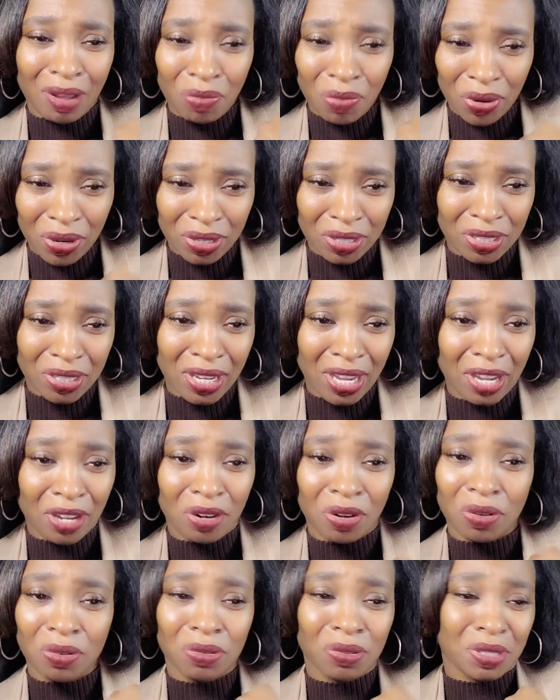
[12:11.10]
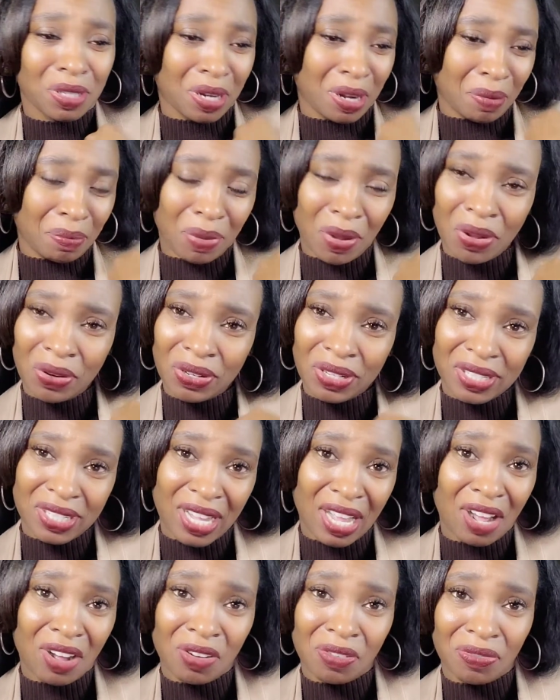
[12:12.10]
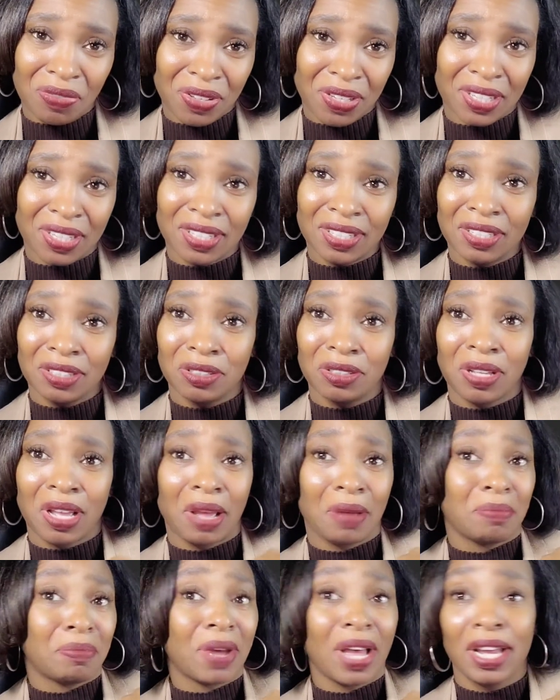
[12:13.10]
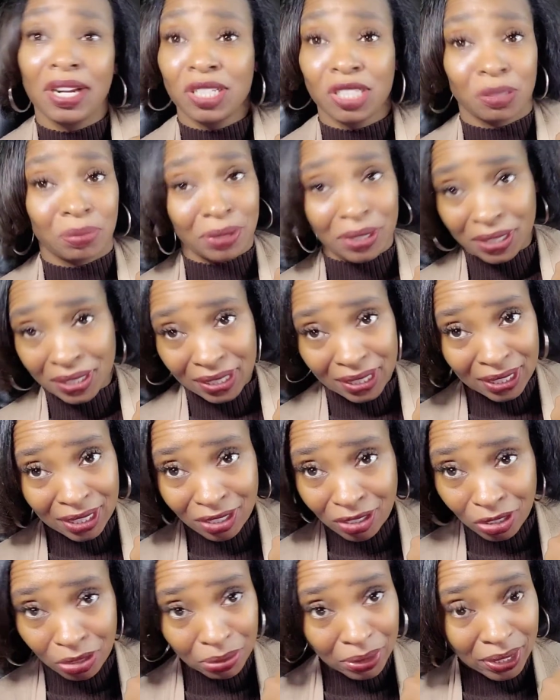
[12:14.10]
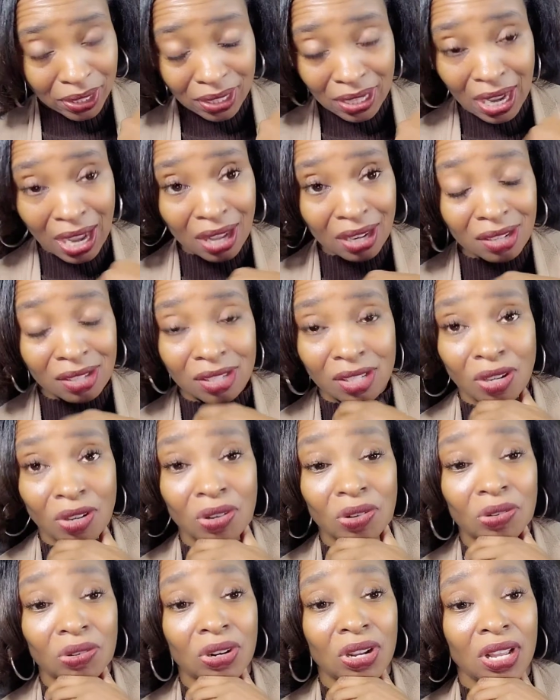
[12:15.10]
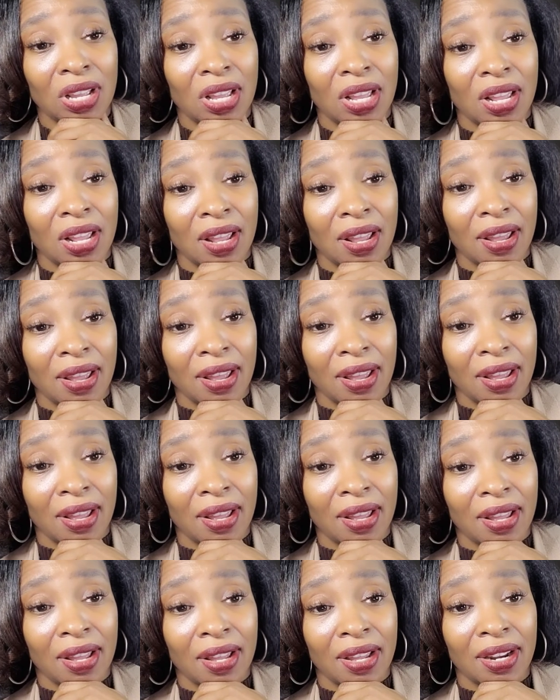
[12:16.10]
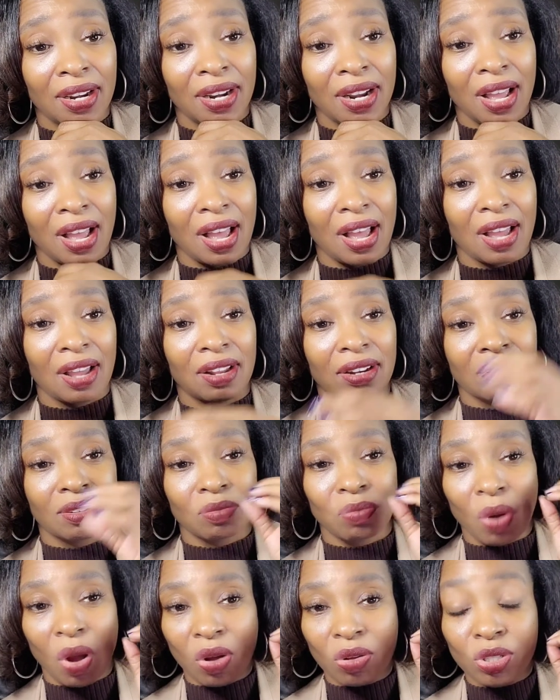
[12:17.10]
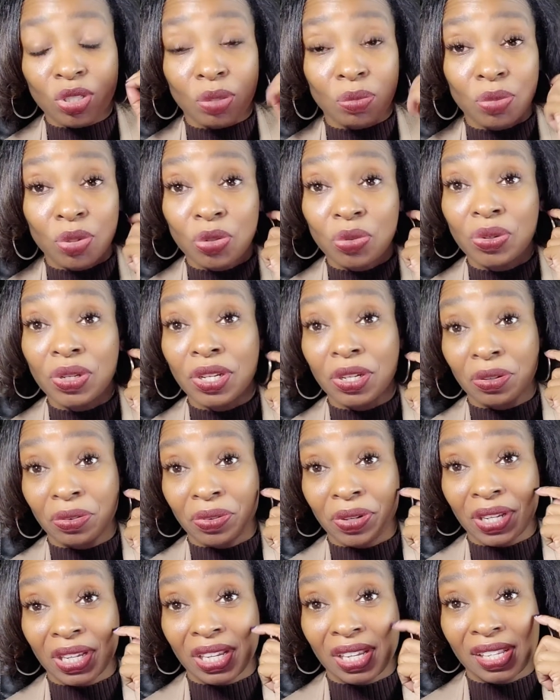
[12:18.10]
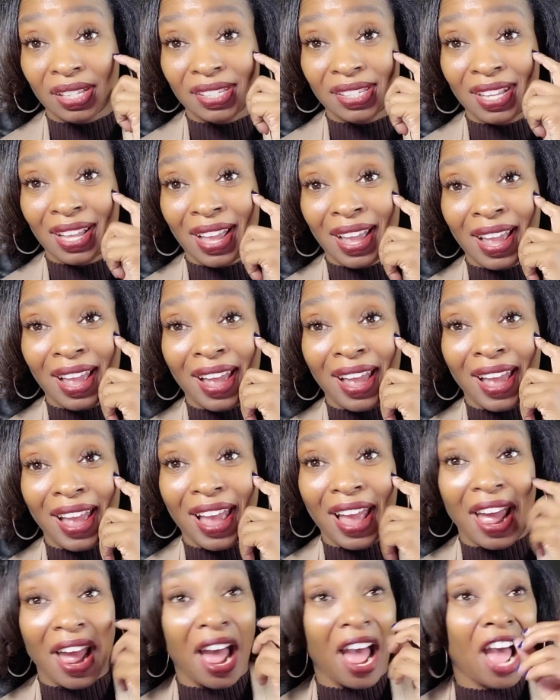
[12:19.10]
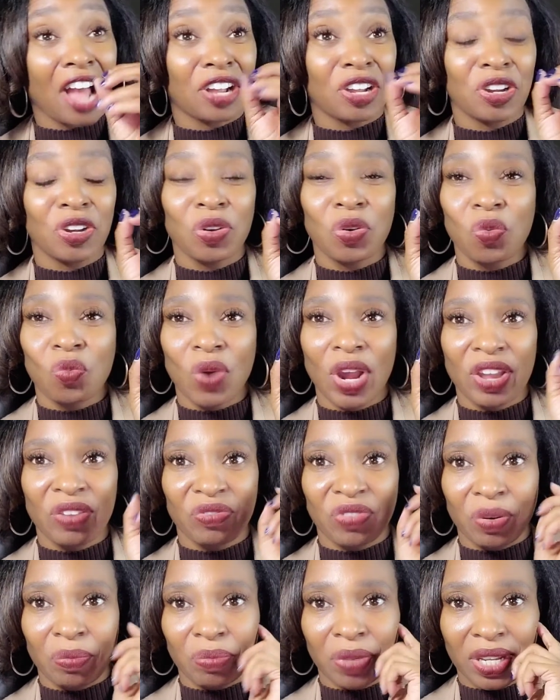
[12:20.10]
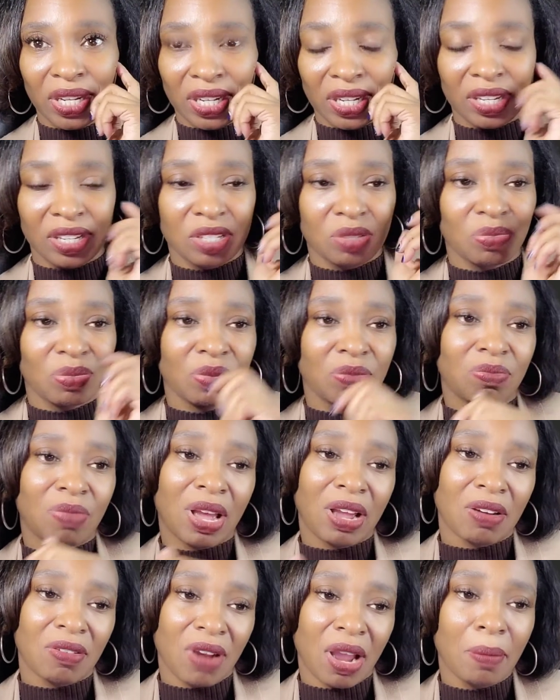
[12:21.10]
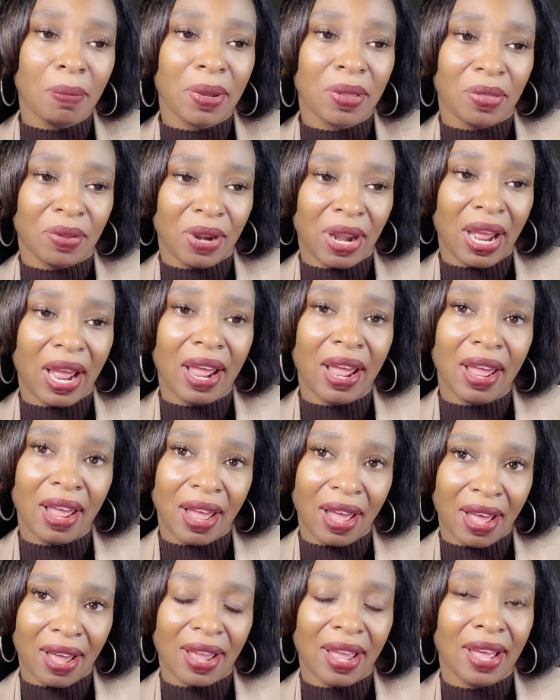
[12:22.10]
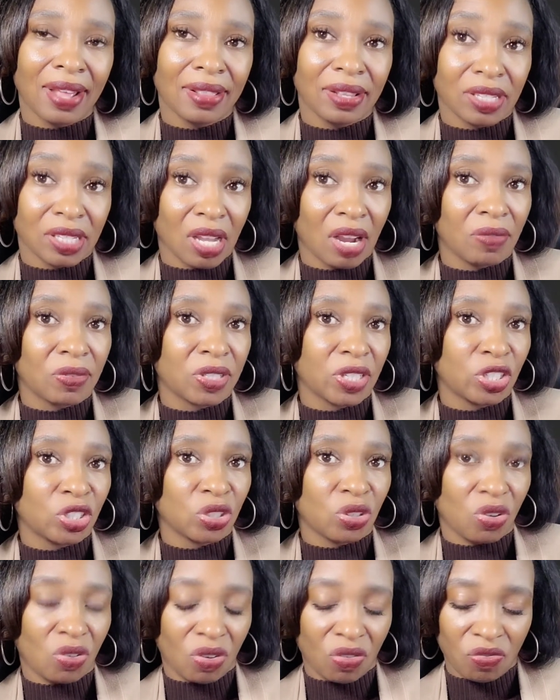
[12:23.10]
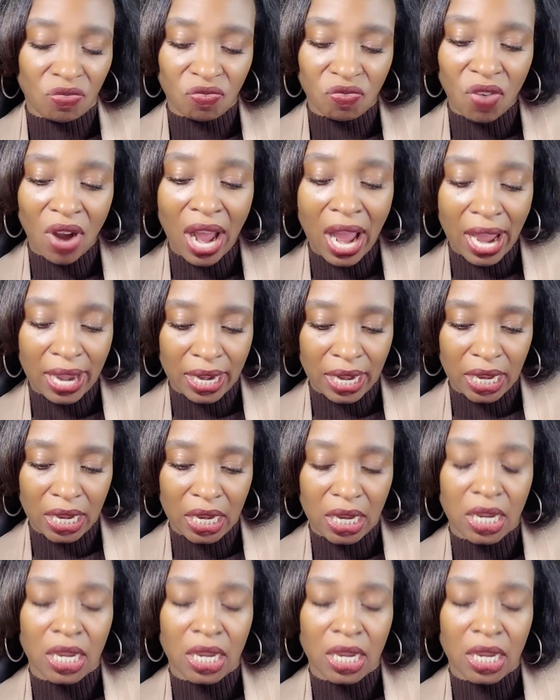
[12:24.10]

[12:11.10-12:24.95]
went to Cato's and I bought this outfit. I might have spent $10 or $12 on, and I bought some new earrings. I couldn't wait for Monday because my grandmother and I had this conversation on a Friday,